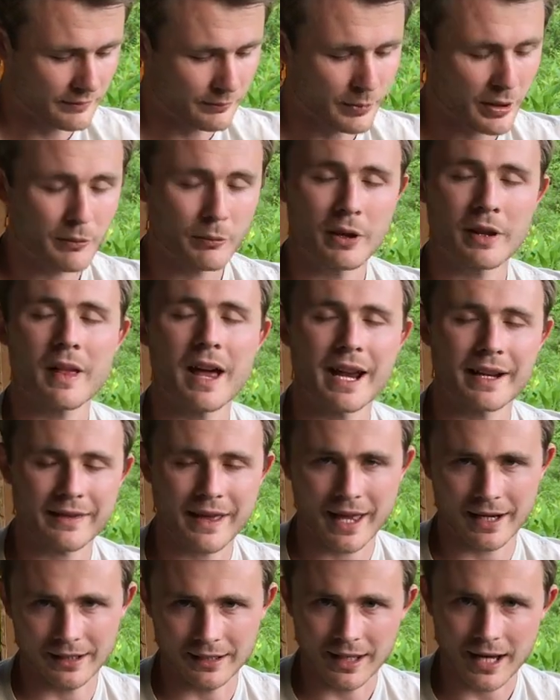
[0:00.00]
we like
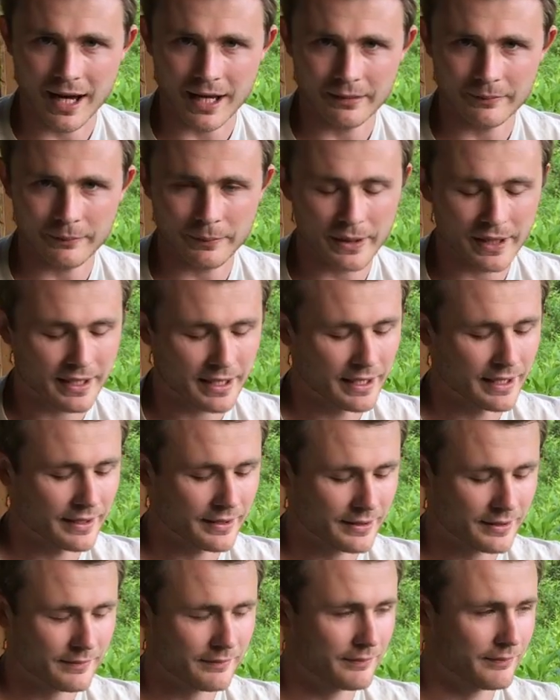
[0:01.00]
that a lot,
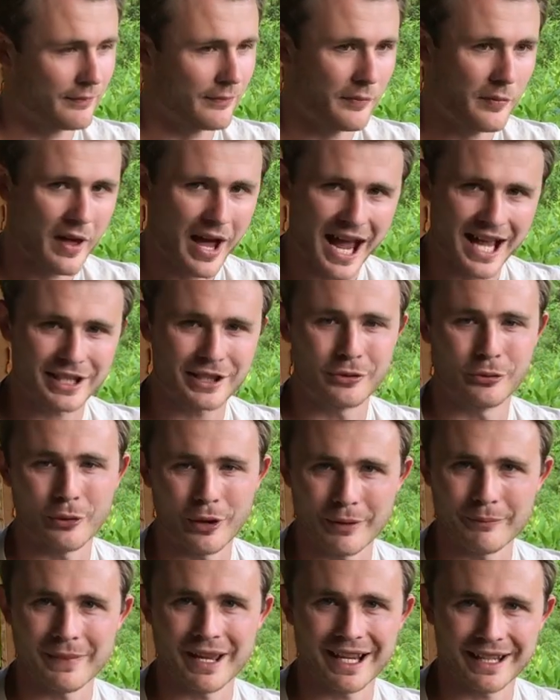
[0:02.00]
because that's
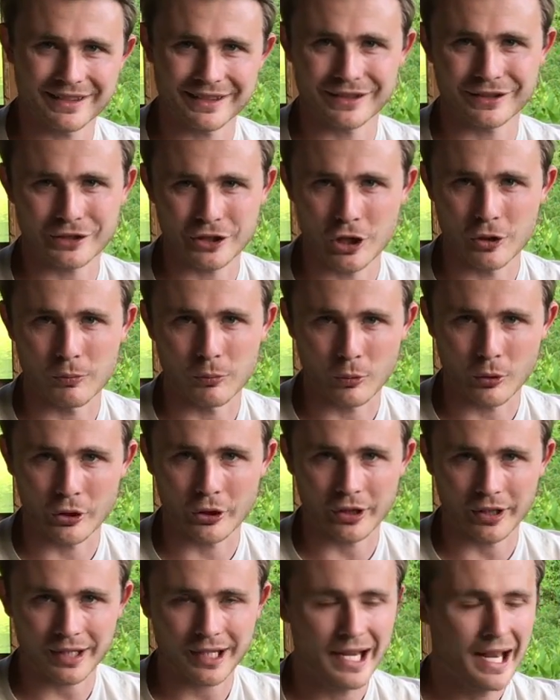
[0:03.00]
what makes the scope
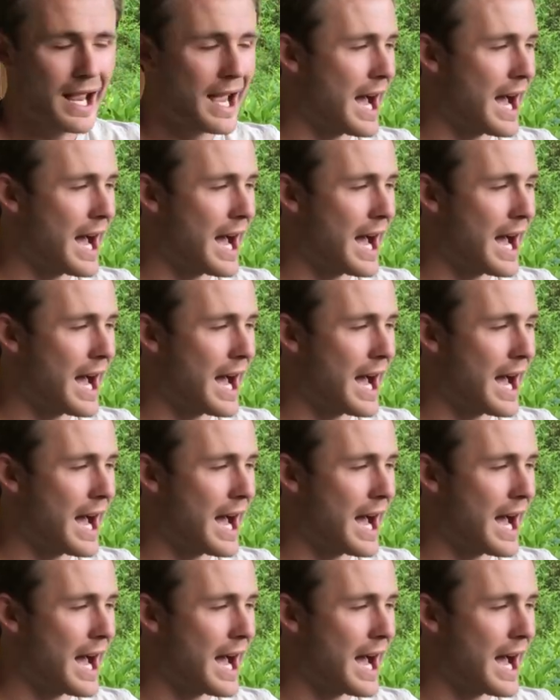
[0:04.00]
work.